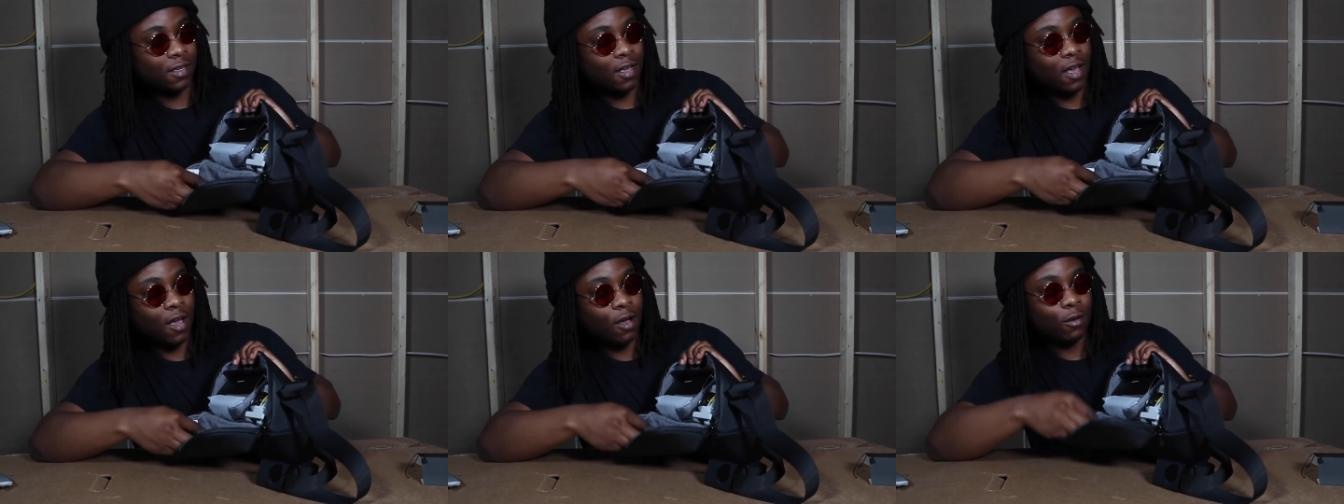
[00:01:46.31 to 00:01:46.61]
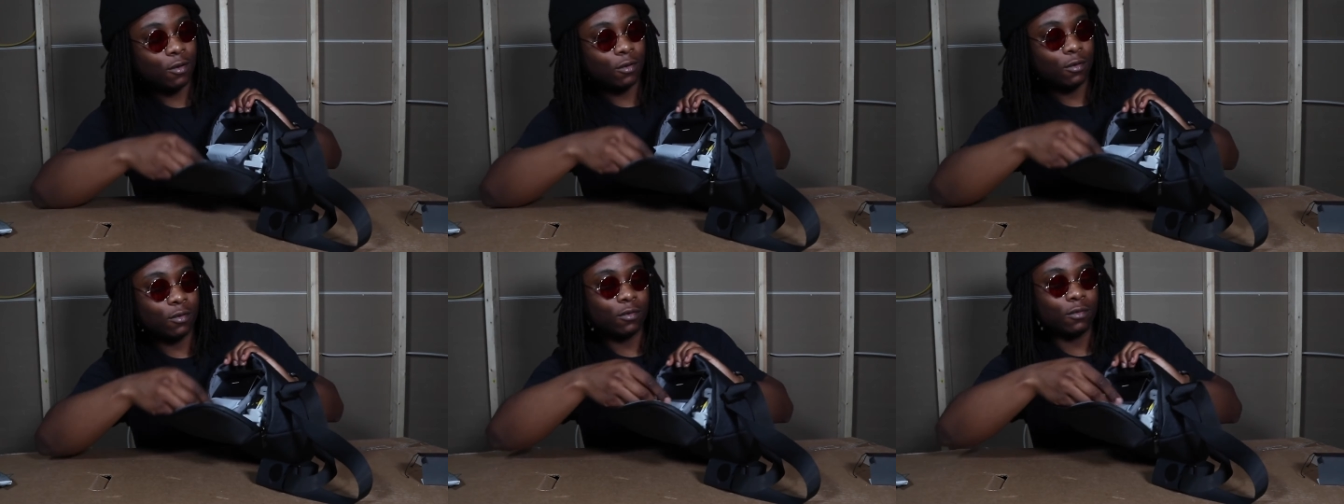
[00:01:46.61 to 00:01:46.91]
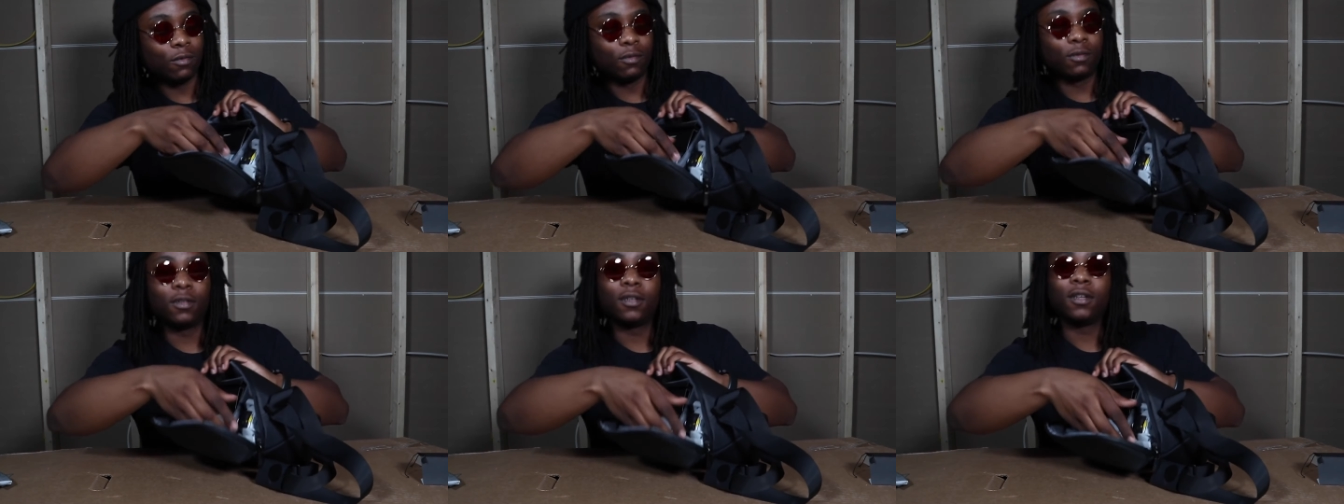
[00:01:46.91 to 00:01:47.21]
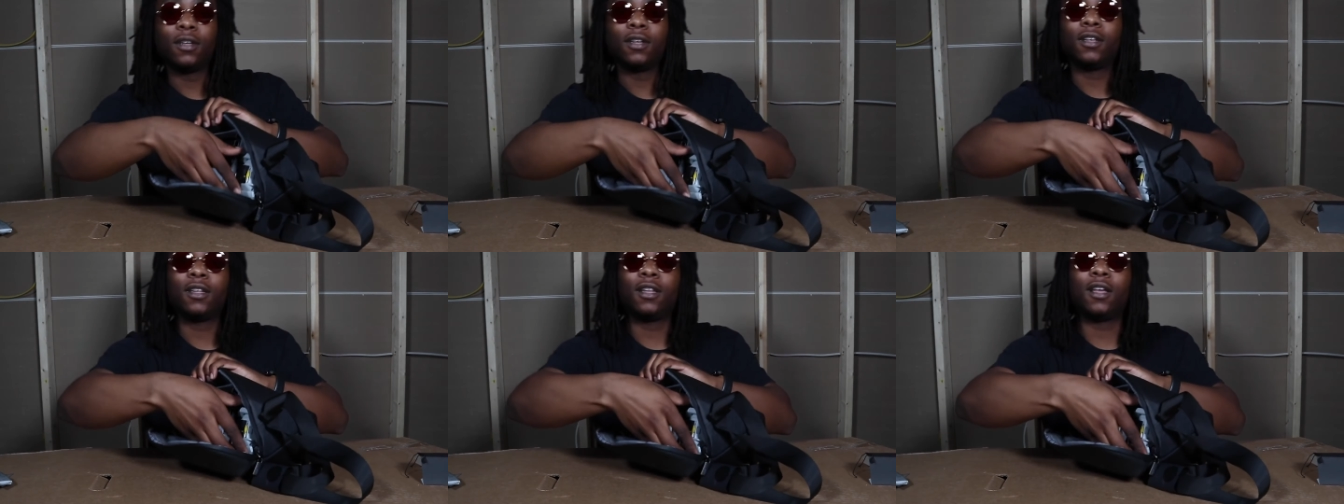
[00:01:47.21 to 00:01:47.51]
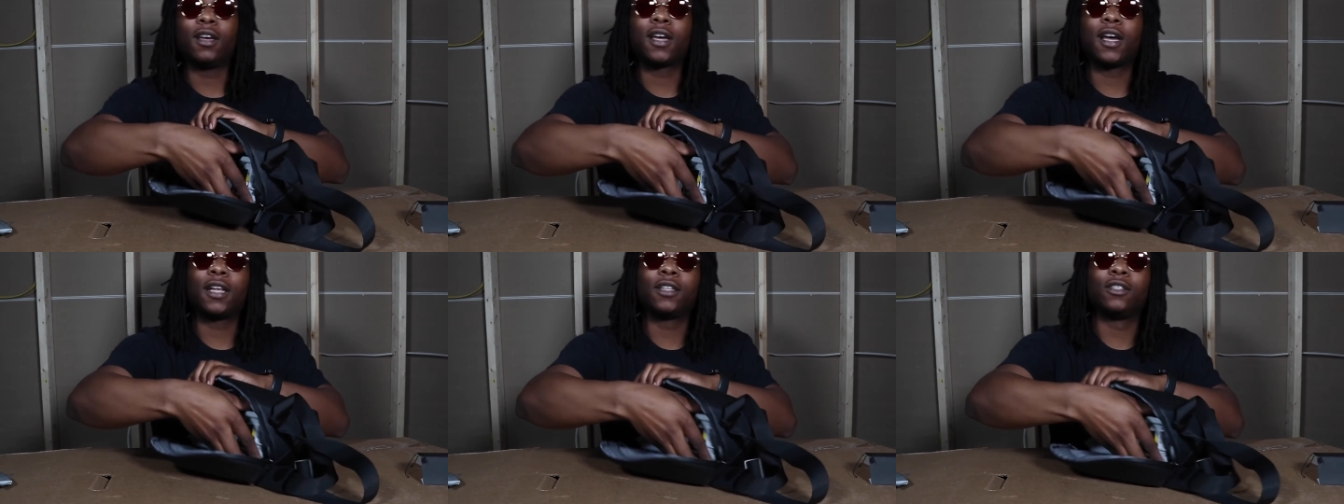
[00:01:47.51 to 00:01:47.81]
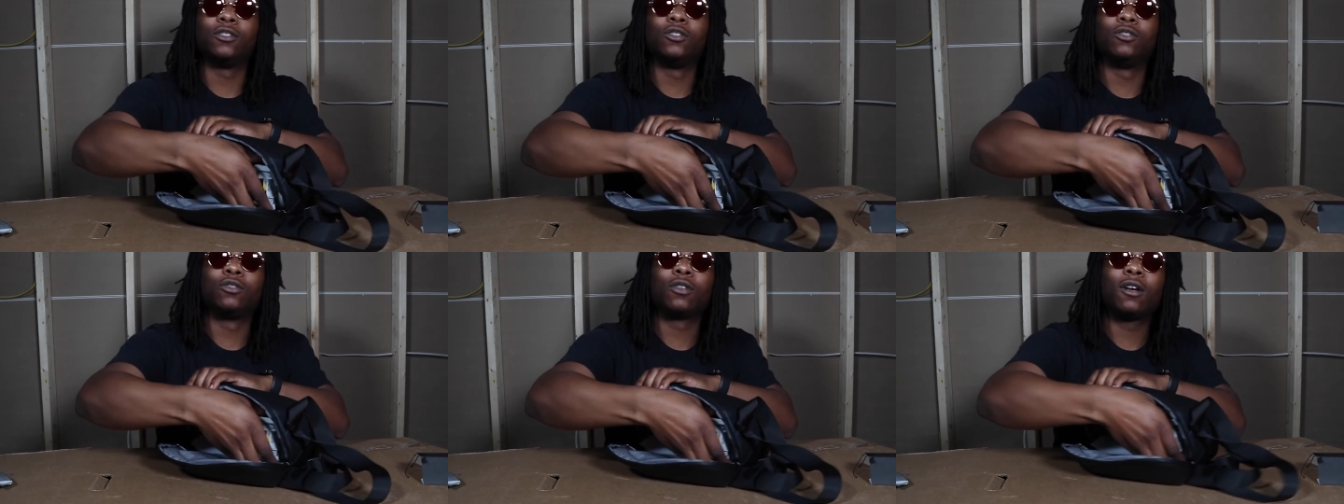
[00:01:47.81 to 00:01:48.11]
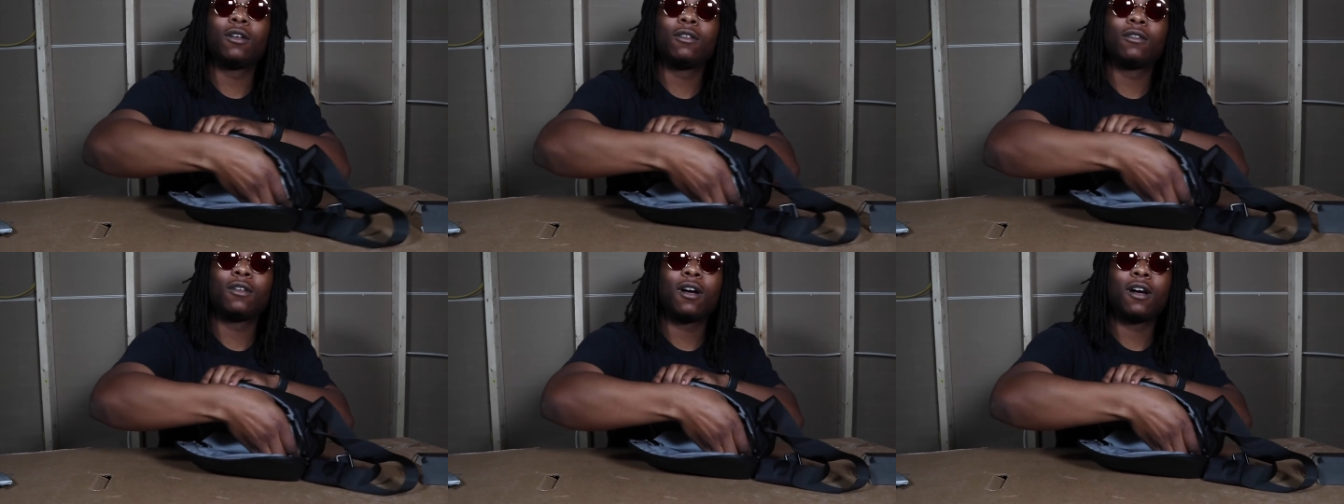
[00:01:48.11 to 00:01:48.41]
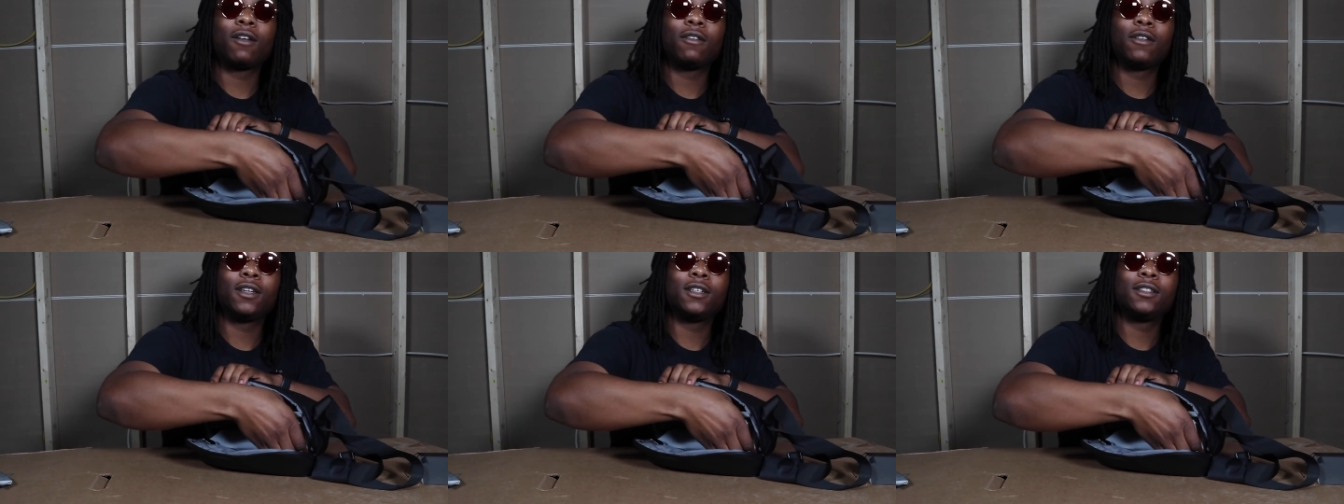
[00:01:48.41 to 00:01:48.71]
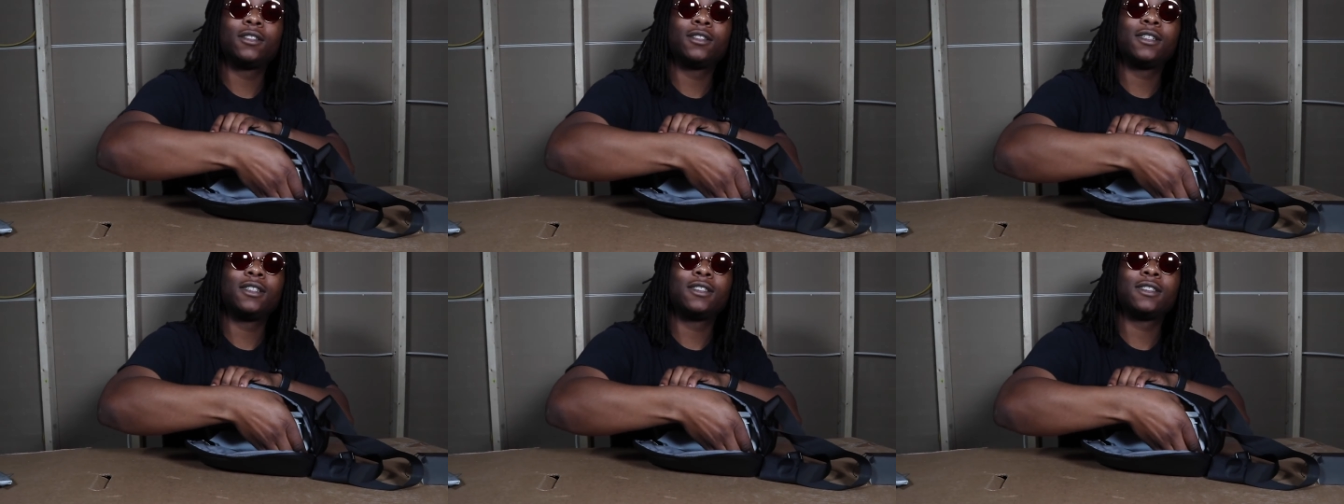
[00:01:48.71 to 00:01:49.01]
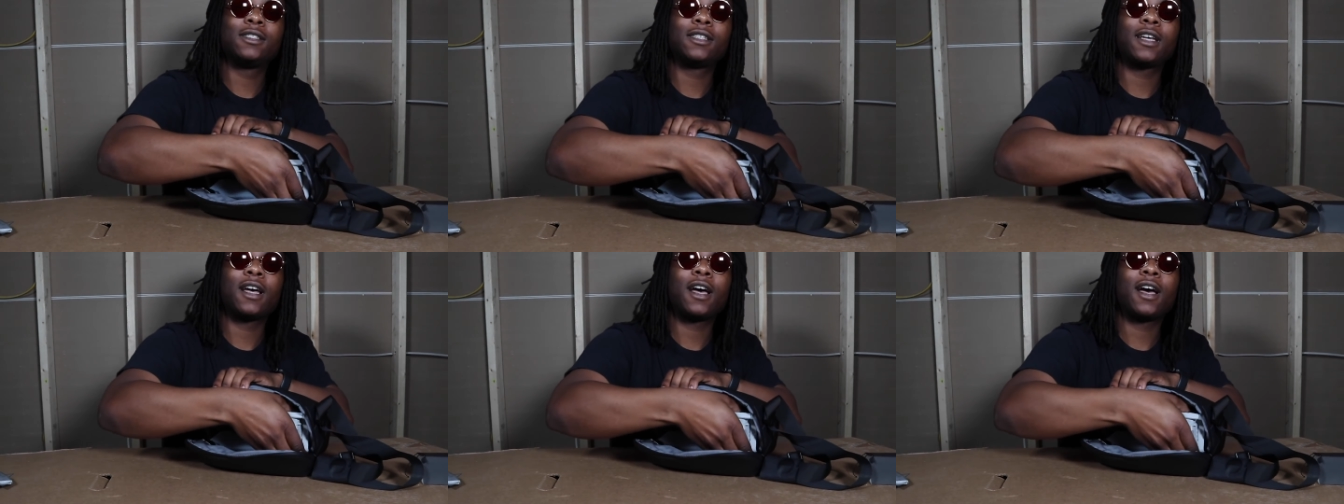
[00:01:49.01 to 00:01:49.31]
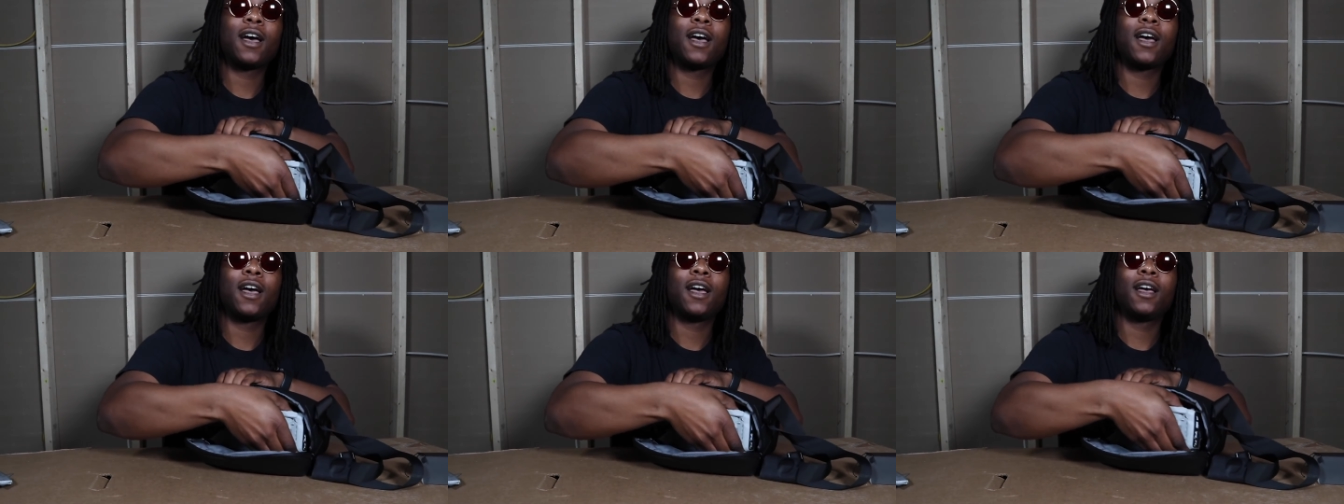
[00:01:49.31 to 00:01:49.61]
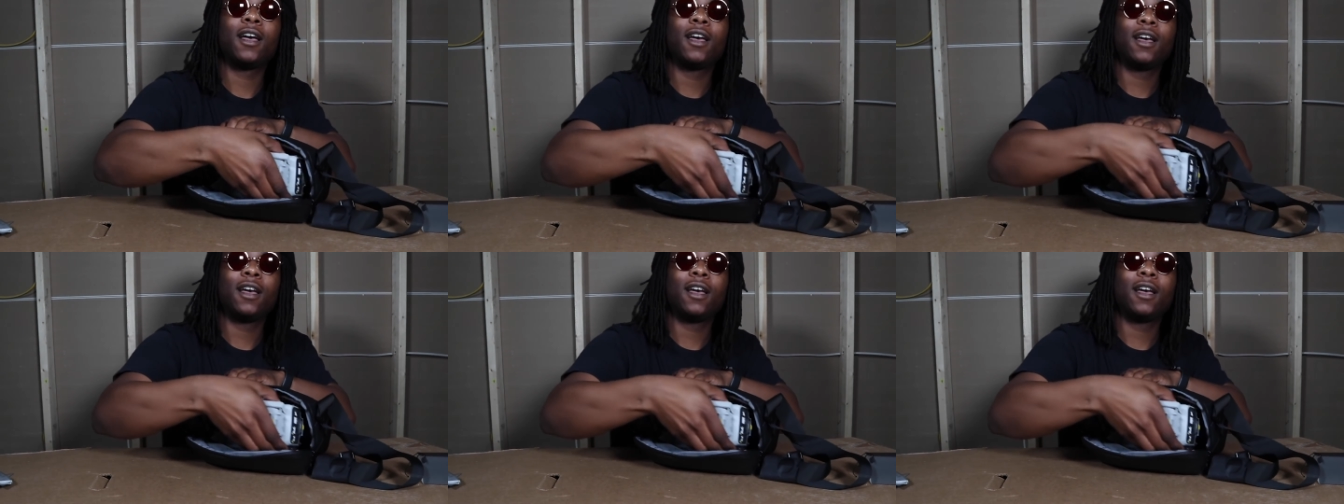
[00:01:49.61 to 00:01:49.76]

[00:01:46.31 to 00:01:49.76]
Oh, they got the drone already to the side.